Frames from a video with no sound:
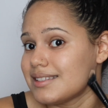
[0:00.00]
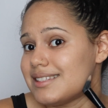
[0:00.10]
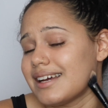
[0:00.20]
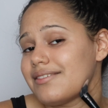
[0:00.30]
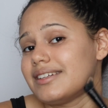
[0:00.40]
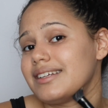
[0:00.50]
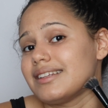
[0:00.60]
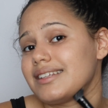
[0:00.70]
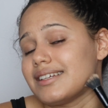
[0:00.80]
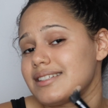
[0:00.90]

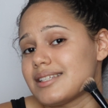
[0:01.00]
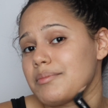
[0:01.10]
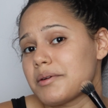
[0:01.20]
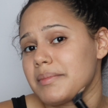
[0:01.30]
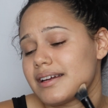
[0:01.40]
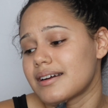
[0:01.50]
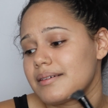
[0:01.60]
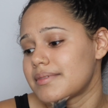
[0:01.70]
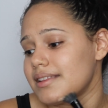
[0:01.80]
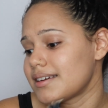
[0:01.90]
definitely a summer
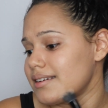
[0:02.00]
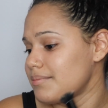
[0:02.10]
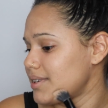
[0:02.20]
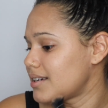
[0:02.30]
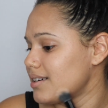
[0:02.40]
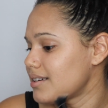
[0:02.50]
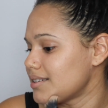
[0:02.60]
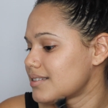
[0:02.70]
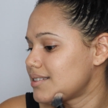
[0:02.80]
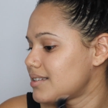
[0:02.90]
makeup thing,
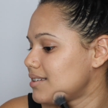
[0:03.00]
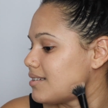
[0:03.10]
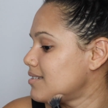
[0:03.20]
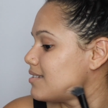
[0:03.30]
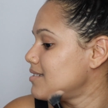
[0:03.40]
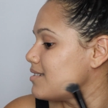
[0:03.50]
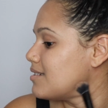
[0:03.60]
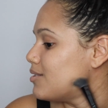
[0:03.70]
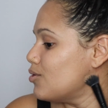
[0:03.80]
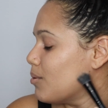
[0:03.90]
because
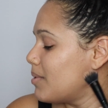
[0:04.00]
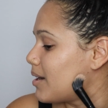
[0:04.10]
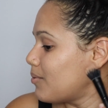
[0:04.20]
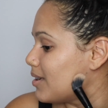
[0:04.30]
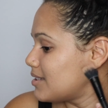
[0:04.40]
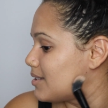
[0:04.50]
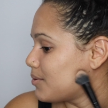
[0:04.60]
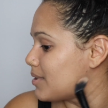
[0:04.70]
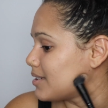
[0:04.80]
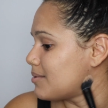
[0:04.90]
nobody wants
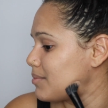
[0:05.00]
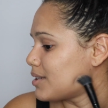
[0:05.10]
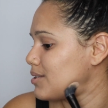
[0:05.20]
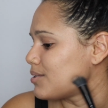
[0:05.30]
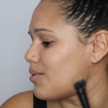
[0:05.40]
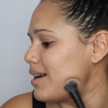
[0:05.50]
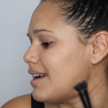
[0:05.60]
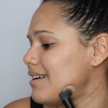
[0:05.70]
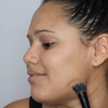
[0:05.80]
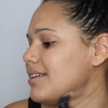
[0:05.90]
to wear something so
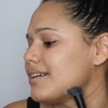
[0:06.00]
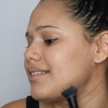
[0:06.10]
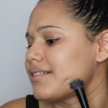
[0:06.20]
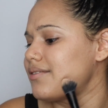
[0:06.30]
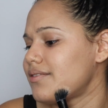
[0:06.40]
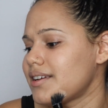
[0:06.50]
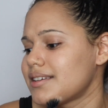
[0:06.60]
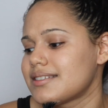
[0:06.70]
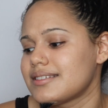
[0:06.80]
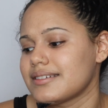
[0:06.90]
heavy on their
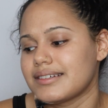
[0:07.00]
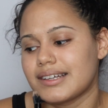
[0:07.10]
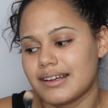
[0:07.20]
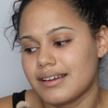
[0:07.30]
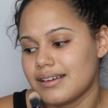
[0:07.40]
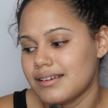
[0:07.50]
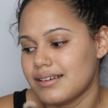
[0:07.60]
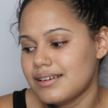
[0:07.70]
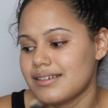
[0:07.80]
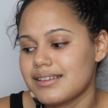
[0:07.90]
face during
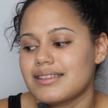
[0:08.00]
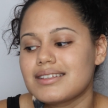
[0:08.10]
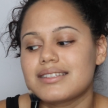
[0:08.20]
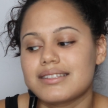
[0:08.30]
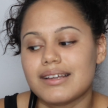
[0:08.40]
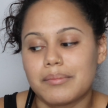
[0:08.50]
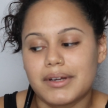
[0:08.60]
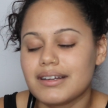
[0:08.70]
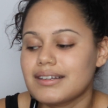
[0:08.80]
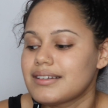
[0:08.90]
the
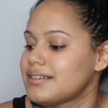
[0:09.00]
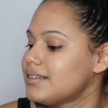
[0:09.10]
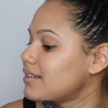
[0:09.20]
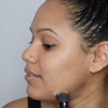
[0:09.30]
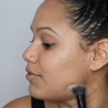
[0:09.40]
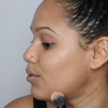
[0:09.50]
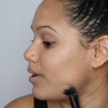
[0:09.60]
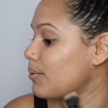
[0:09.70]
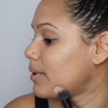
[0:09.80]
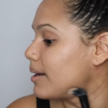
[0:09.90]
summer, if you
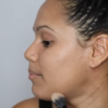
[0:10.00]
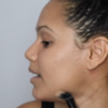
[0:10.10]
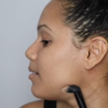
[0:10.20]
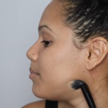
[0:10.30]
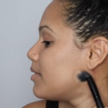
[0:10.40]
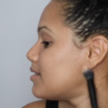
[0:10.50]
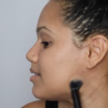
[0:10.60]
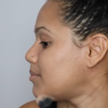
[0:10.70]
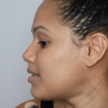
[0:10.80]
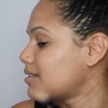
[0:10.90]
are wearing makeup in the
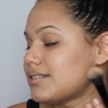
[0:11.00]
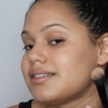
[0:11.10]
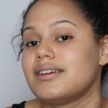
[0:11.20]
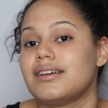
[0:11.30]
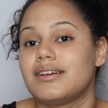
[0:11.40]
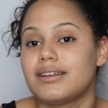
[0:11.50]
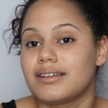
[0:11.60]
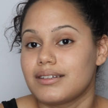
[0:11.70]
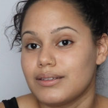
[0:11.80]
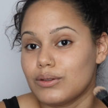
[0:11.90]
summer, because
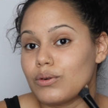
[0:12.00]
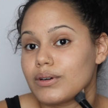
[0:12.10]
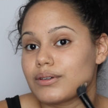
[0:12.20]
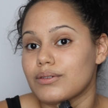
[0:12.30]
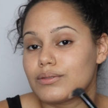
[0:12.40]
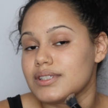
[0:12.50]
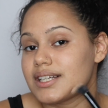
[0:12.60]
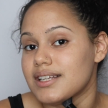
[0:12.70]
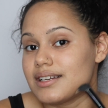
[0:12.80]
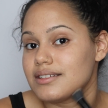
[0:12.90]
Lord knows
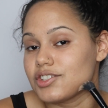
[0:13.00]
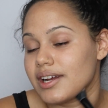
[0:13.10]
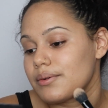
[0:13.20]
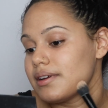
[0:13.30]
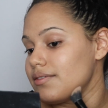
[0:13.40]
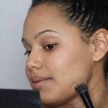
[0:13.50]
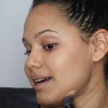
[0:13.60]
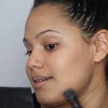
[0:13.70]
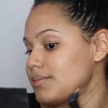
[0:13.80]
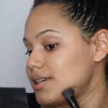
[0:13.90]
I tend to shy away from
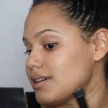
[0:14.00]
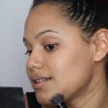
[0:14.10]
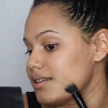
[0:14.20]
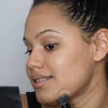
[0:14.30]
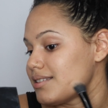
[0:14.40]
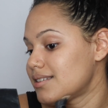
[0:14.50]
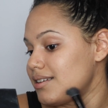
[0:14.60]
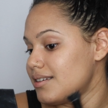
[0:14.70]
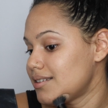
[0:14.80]
that, because